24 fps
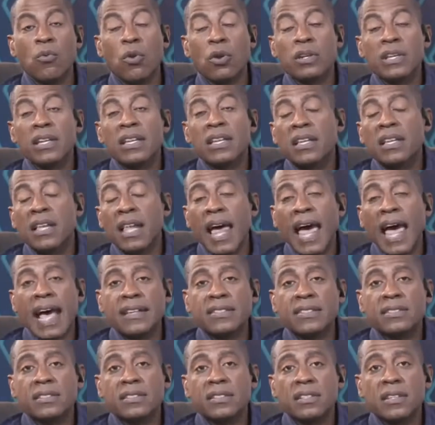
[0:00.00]
working
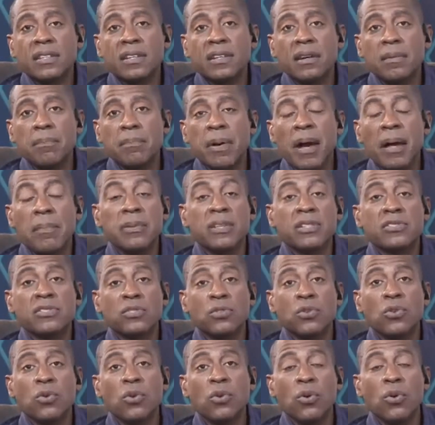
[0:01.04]
class public
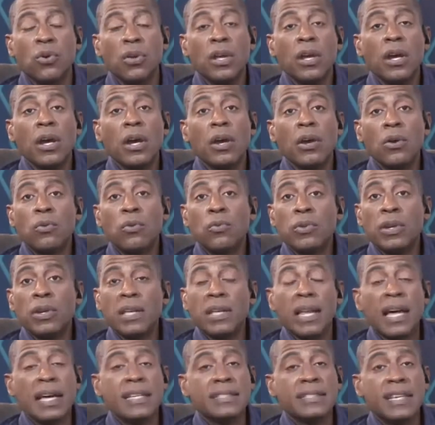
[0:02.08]
school,
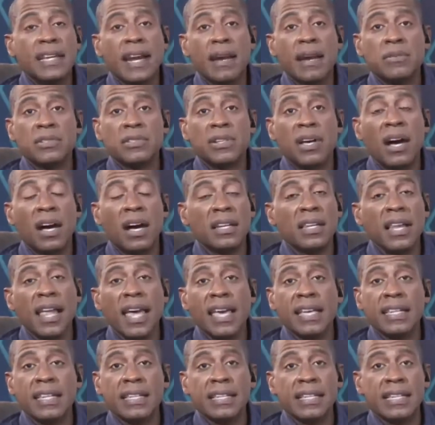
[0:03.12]
realize that I was
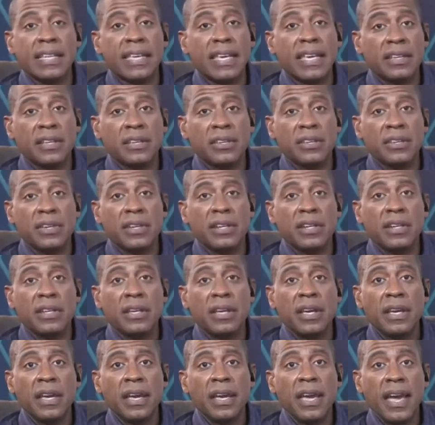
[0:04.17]
unlikely to get a good
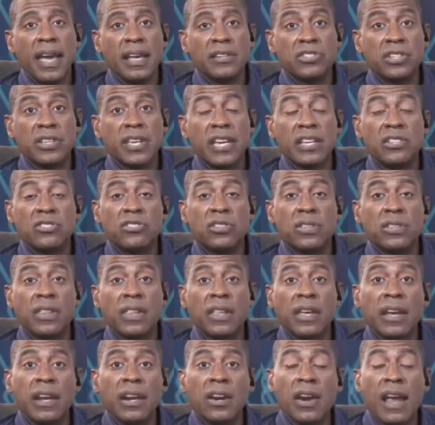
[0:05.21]
education
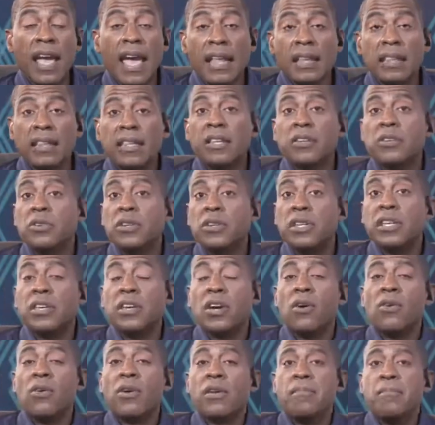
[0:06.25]
there and literally
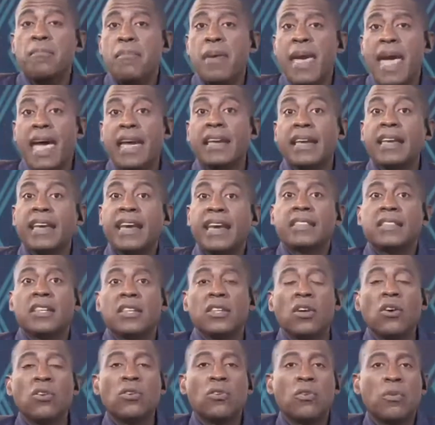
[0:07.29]
go and beg at the
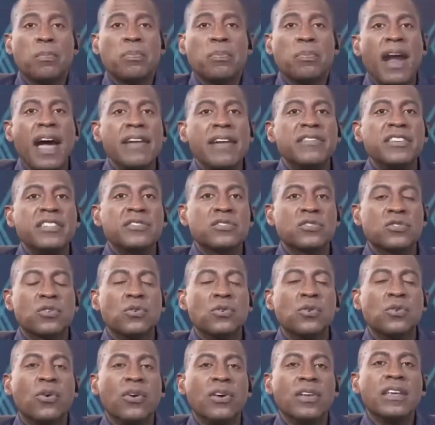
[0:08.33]
local private
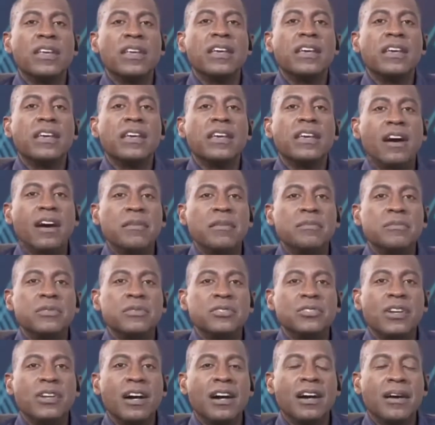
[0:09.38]
school. Um,
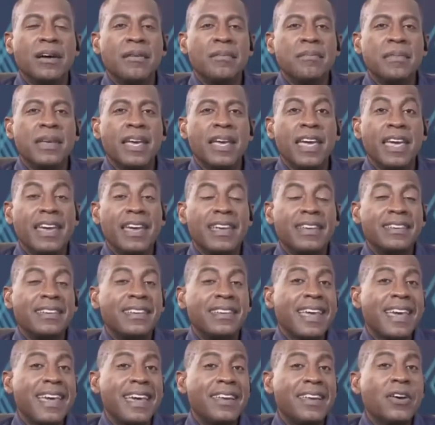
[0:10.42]
um, and,
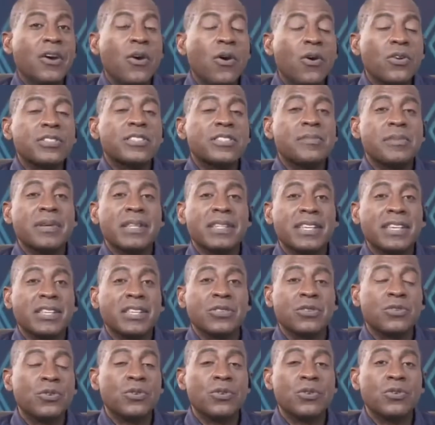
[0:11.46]
and ultimately,
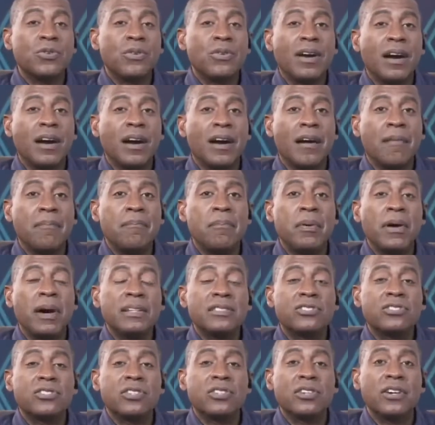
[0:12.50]
through a
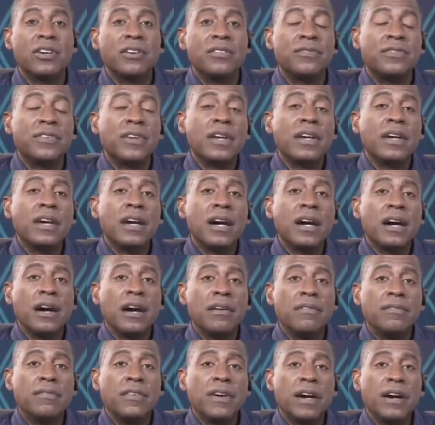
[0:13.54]
bunch of,
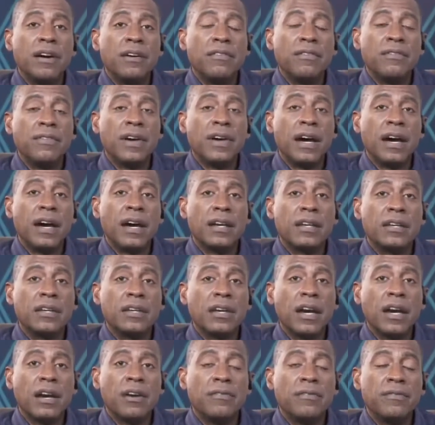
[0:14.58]
of, of, uh,
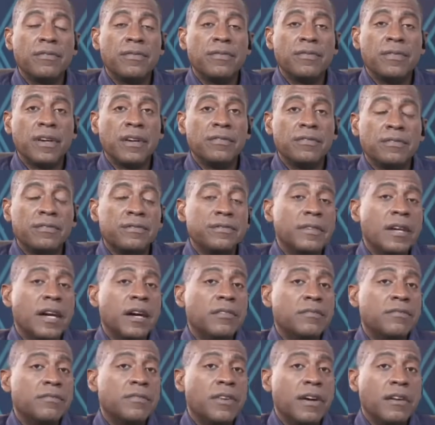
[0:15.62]
of,
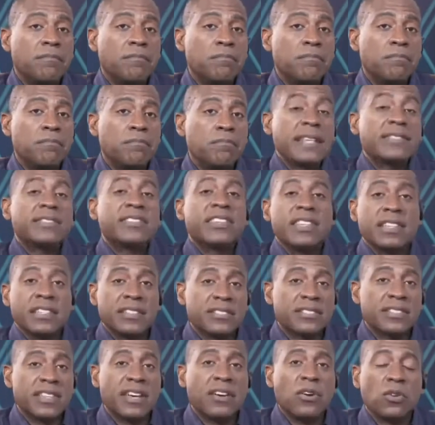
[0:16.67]
of, of
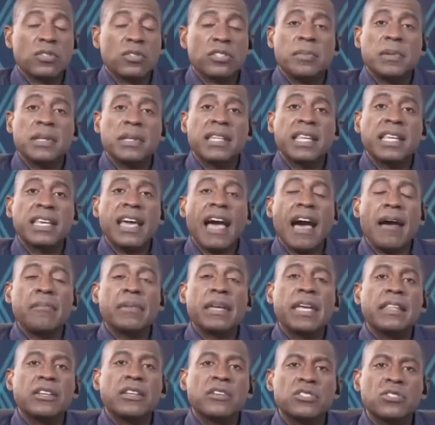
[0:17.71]
blessings, ultimately got
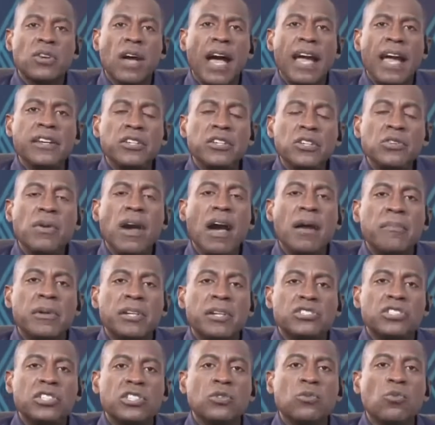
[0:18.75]
me in there. So I knew how
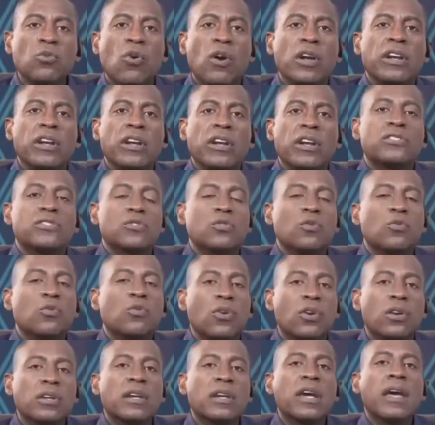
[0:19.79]
much she wanted this to
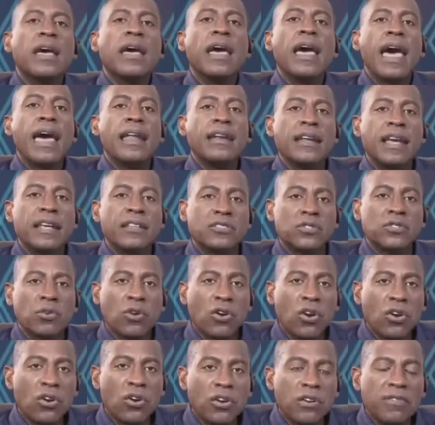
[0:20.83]
work. And, and
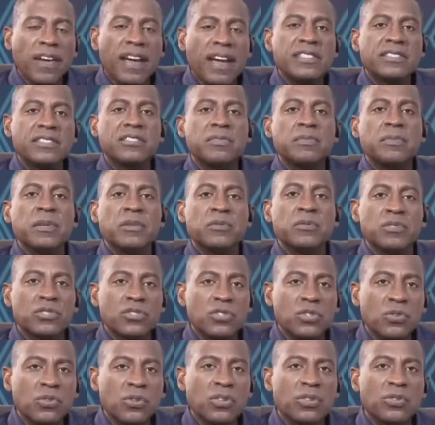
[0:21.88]
so her advice to me was
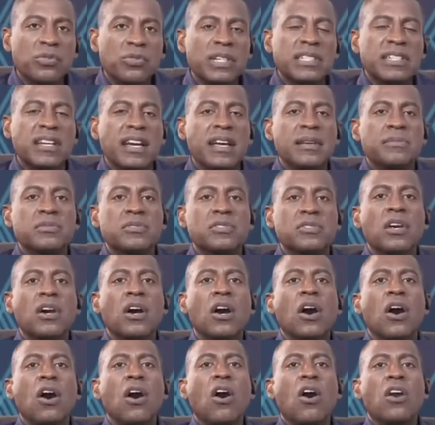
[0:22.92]
two to three times
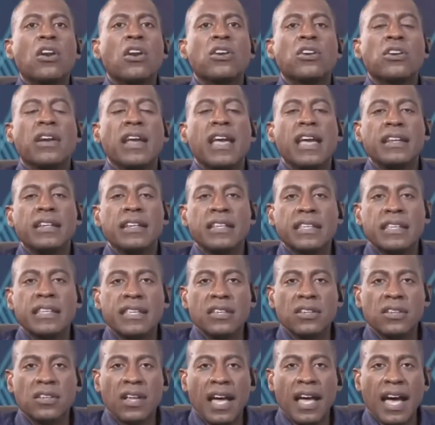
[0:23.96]
harder. And
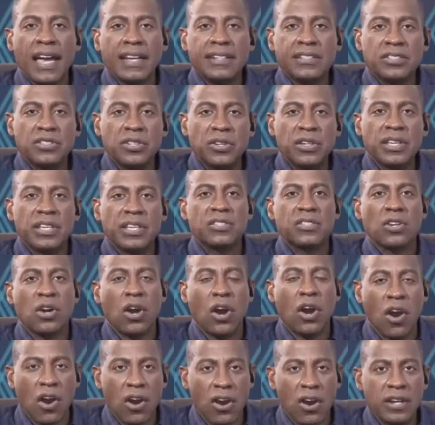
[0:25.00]
Nikhil, I took it to
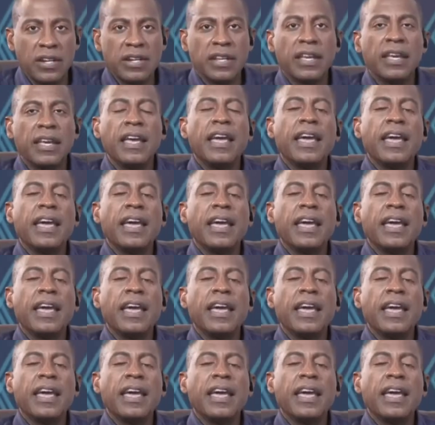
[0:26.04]
heart.